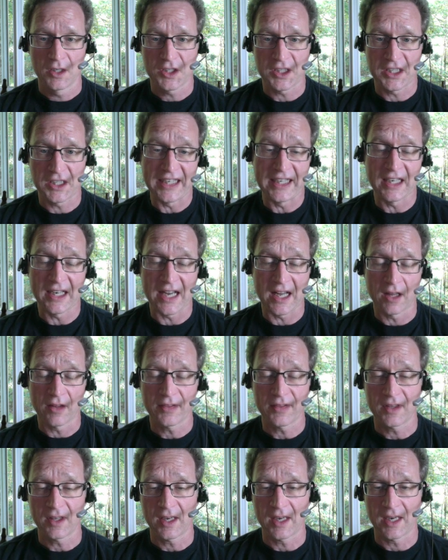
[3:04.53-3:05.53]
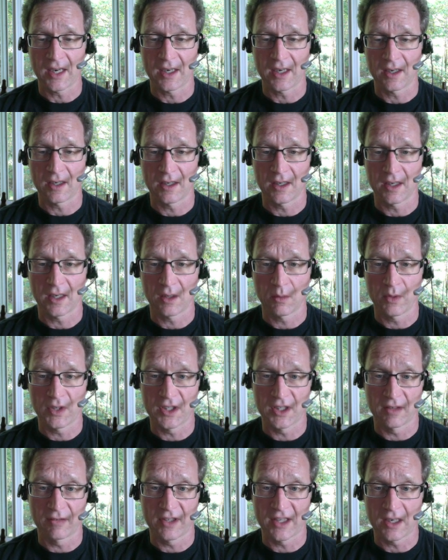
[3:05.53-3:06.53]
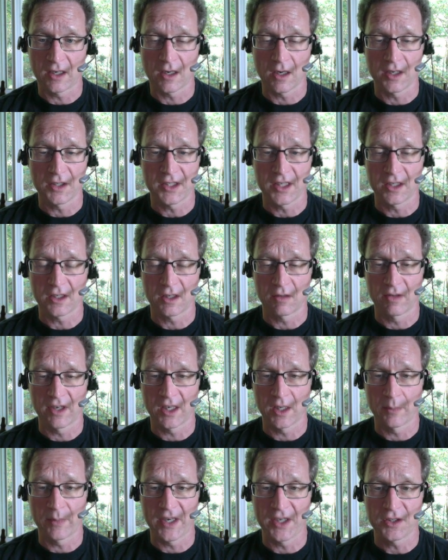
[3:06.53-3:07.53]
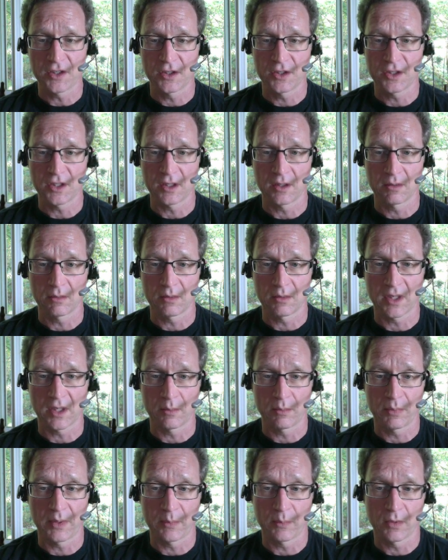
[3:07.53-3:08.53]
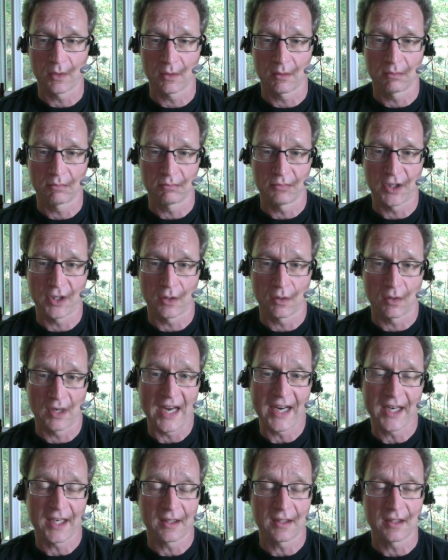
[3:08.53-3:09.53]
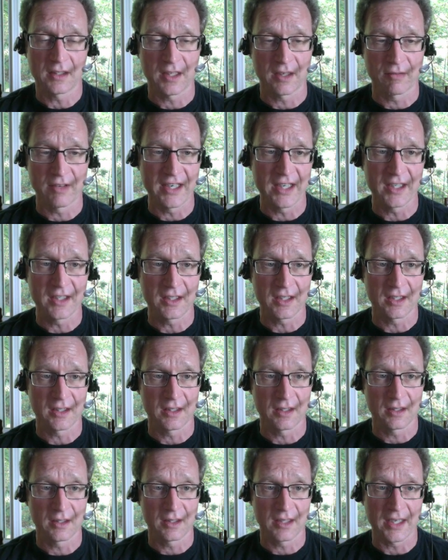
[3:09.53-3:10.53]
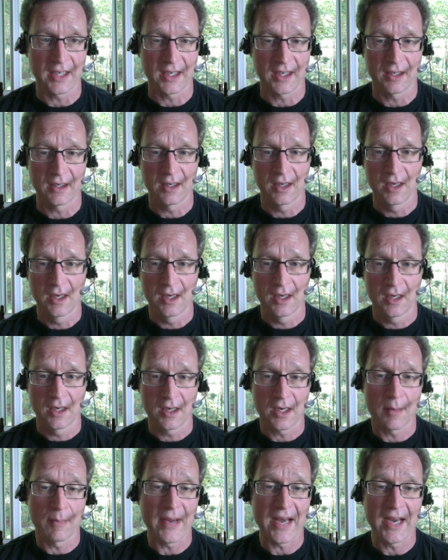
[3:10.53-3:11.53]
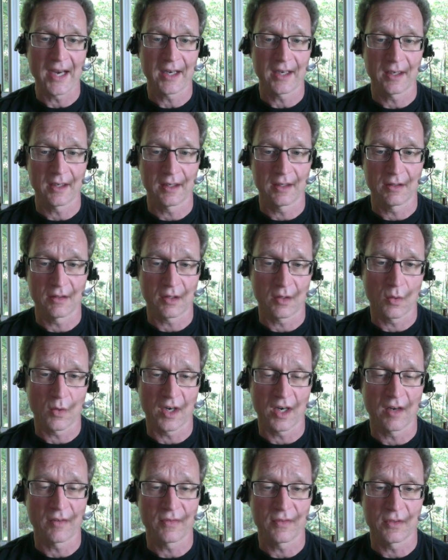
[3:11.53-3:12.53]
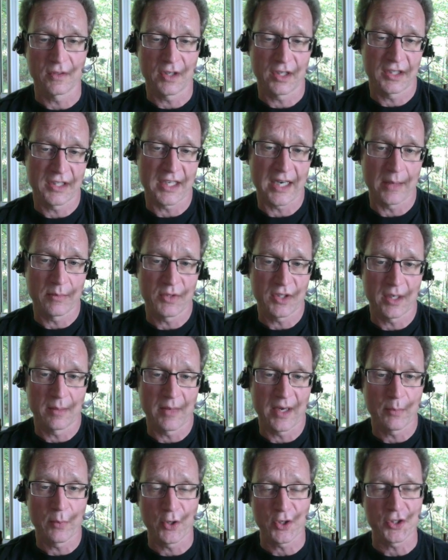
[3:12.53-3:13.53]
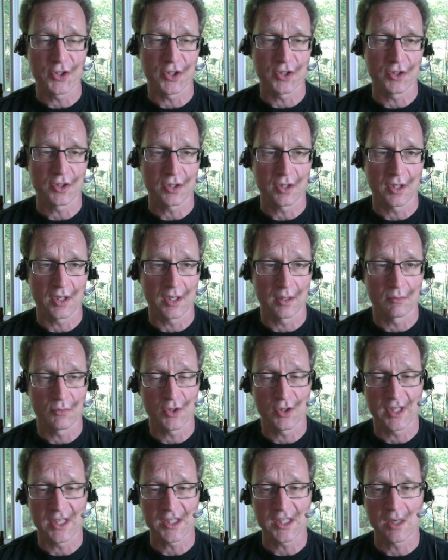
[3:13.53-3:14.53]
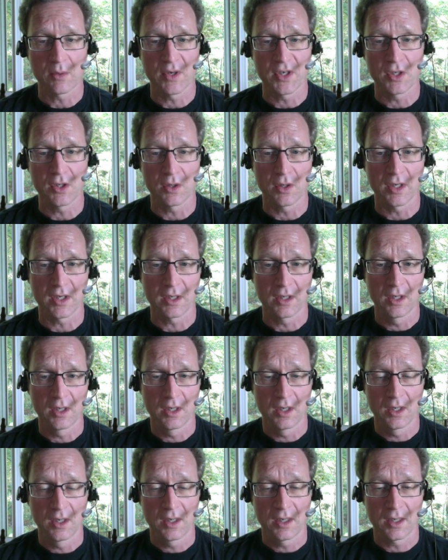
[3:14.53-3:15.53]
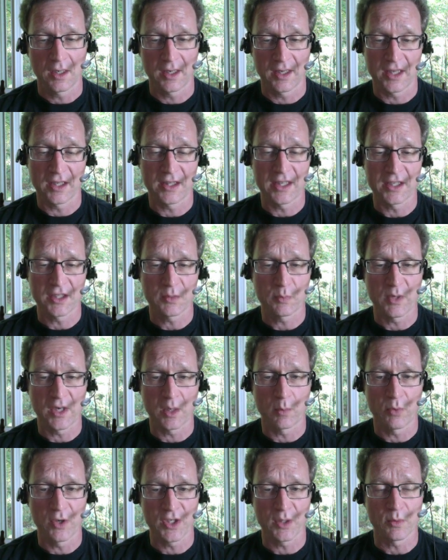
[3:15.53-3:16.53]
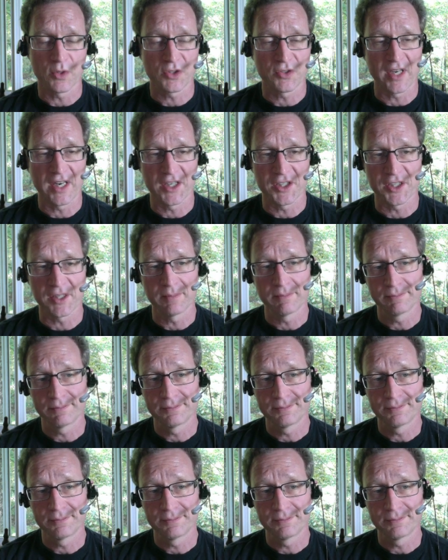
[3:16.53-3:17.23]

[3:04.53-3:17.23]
skeletal health, and we deliver that content on a regular basis, and people like it, and they read it, and they come back, and quite often at times they make purchases. So that's how we do it. That's been our principal strategy.